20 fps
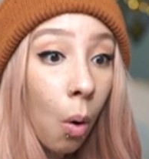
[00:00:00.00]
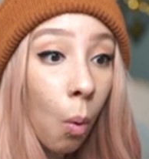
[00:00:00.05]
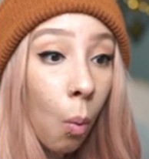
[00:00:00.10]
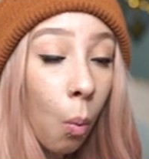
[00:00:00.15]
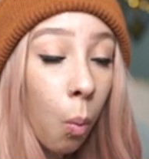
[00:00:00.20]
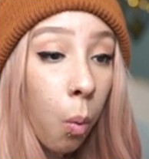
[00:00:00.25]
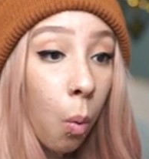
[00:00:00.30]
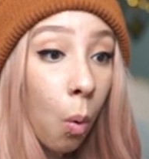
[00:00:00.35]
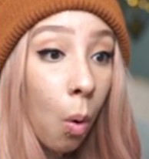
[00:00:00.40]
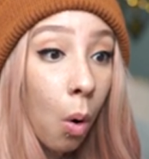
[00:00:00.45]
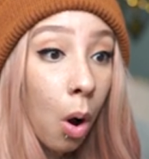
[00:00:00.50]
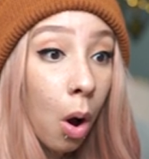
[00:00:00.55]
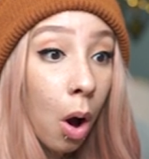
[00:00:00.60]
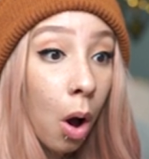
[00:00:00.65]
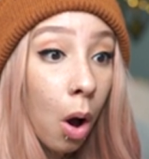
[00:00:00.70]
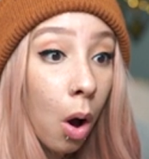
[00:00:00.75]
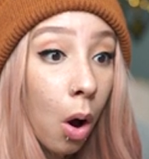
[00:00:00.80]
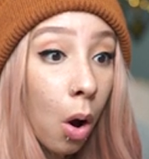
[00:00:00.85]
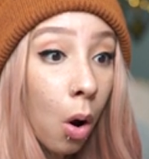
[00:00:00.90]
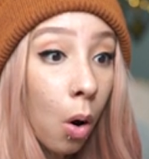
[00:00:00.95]

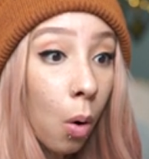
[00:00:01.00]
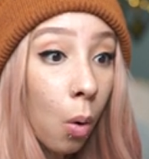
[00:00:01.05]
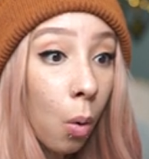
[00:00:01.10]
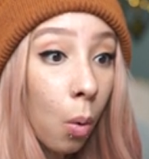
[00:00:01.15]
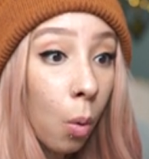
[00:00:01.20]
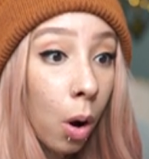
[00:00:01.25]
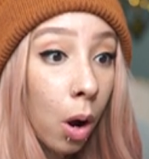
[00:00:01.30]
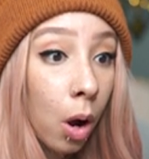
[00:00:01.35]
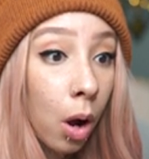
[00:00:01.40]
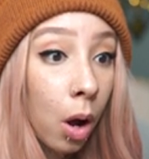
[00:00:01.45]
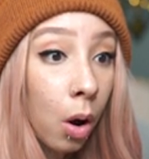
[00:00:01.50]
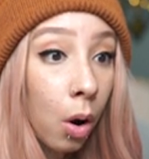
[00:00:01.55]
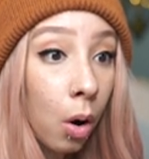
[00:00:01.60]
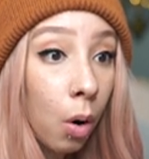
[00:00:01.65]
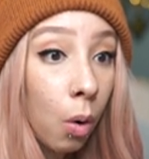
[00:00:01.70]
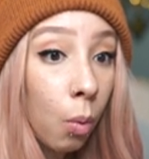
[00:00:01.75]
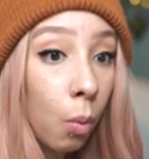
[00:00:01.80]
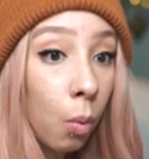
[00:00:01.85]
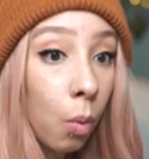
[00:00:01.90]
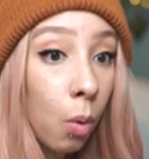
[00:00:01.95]
Whoa.
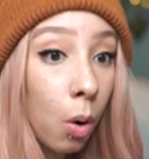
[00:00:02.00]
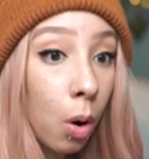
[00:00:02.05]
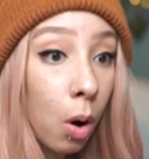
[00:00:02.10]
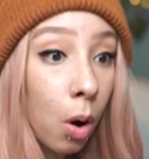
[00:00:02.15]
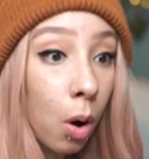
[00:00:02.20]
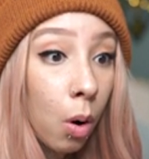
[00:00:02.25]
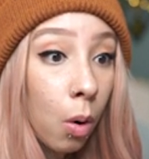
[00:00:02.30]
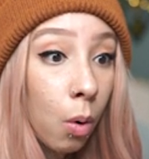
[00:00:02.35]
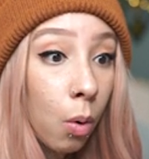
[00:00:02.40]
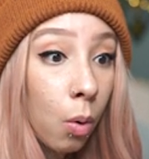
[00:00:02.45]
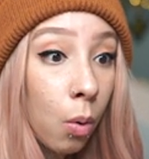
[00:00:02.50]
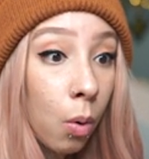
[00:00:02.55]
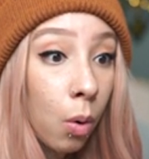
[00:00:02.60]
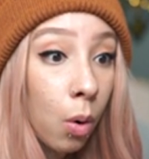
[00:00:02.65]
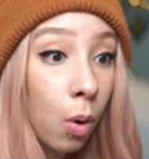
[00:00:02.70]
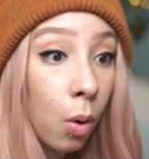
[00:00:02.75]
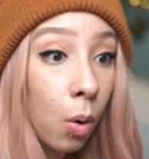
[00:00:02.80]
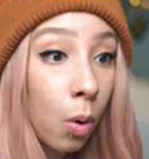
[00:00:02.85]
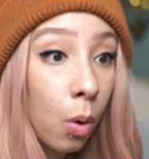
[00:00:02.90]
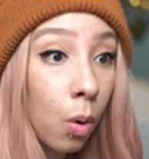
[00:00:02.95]
Whoa.
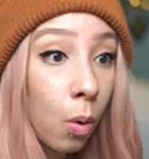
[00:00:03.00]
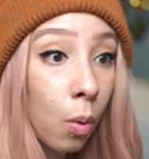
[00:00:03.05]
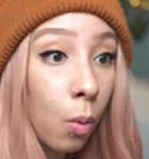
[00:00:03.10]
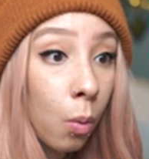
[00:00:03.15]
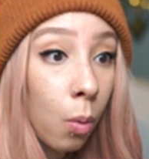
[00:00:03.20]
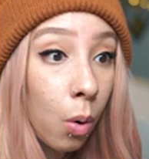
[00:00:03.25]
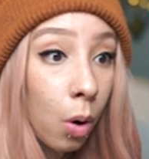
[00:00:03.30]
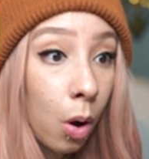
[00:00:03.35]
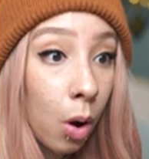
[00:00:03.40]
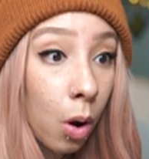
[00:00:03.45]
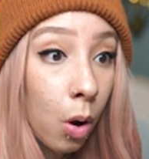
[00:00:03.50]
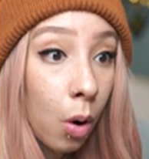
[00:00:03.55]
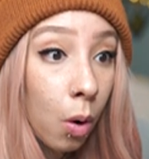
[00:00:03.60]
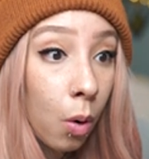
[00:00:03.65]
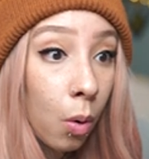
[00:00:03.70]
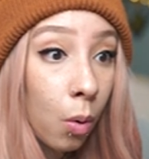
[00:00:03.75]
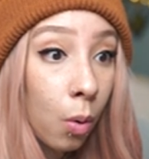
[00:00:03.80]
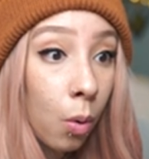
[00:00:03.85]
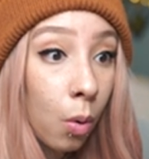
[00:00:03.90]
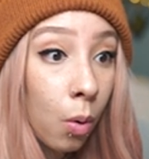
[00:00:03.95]

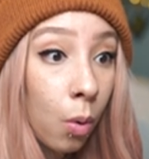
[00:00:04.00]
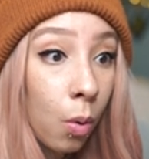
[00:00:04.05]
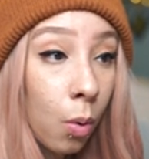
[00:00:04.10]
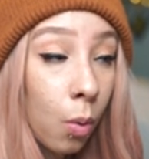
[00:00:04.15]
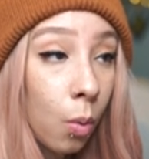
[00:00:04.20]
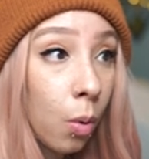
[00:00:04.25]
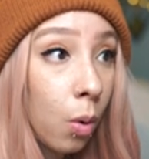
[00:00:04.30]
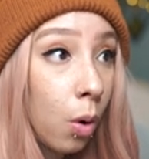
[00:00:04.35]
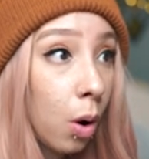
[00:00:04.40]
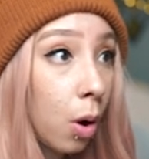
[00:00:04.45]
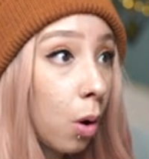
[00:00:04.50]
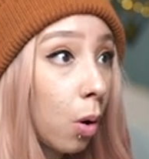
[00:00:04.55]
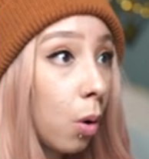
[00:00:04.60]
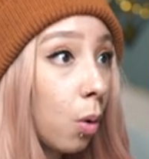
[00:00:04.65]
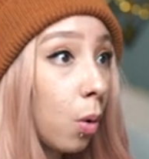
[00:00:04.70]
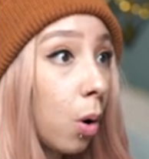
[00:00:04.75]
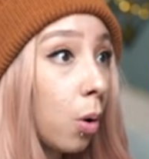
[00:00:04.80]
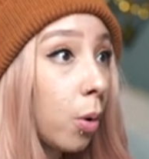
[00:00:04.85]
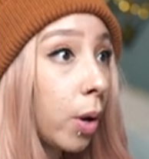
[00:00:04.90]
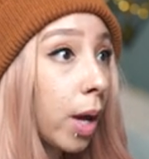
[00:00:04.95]
Whoa.
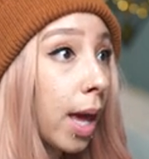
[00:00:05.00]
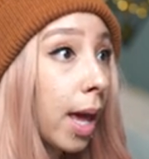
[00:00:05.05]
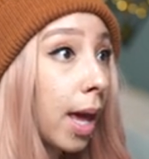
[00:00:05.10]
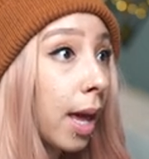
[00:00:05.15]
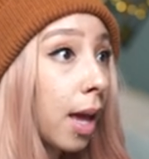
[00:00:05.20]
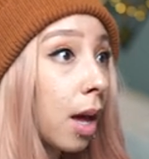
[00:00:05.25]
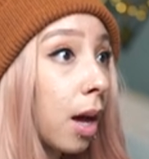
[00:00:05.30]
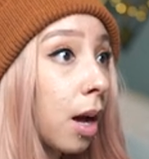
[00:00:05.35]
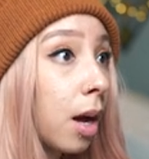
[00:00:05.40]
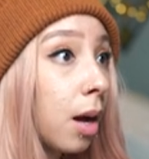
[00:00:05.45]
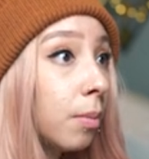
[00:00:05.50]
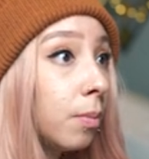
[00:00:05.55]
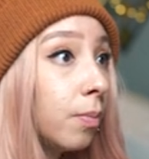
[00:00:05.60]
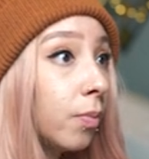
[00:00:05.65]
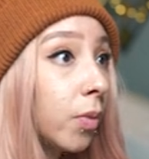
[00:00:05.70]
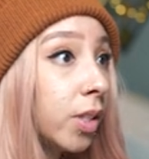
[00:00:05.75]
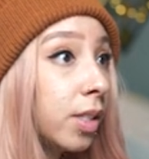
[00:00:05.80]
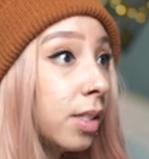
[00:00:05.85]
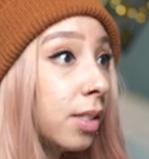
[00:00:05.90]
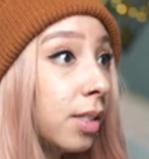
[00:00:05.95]
Whoa. Okay, um,
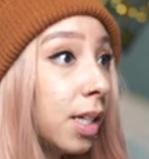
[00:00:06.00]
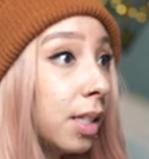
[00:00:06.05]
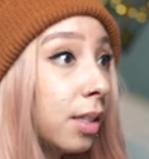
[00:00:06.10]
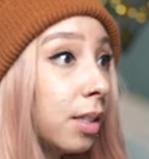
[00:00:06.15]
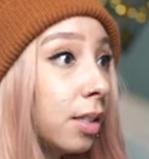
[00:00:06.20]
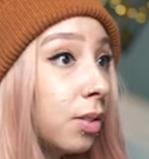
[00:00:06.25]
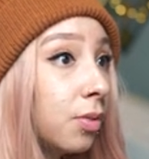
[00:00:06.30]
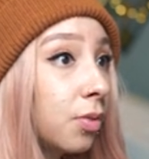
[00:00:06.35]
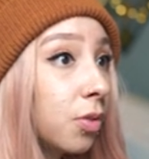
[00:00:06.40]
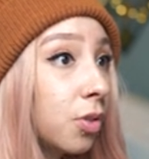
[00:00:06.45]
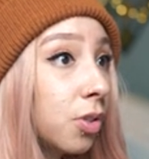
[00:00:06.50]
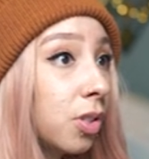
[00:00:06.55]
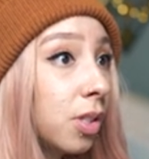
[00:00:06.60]
let's set this for